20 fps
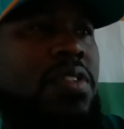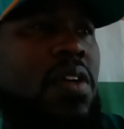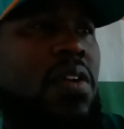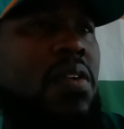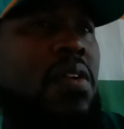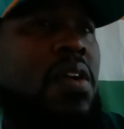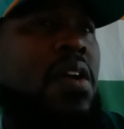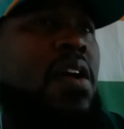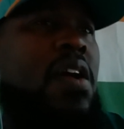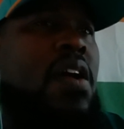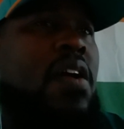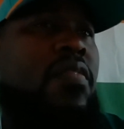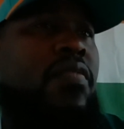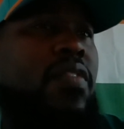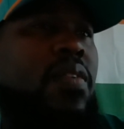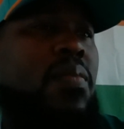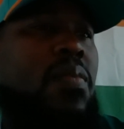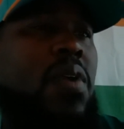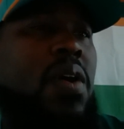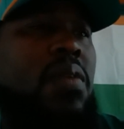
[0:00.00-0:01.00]
So
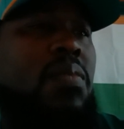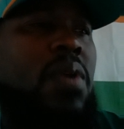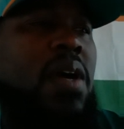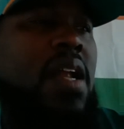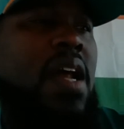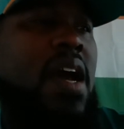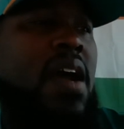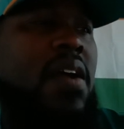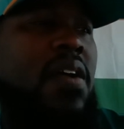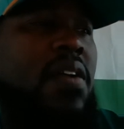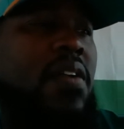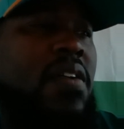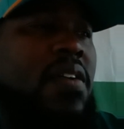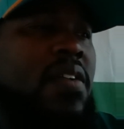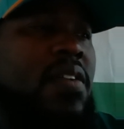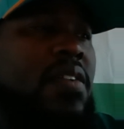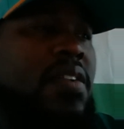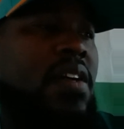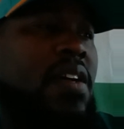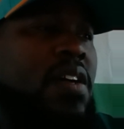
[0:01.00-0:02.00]
from what I
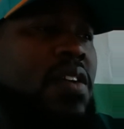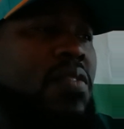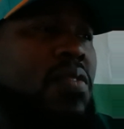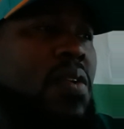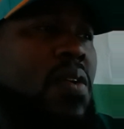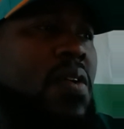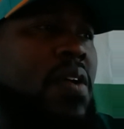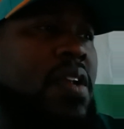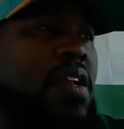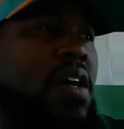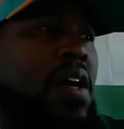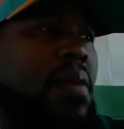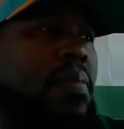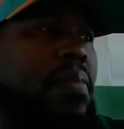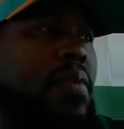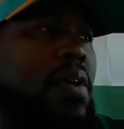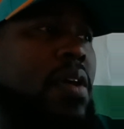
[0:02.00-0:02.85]
heard growing up,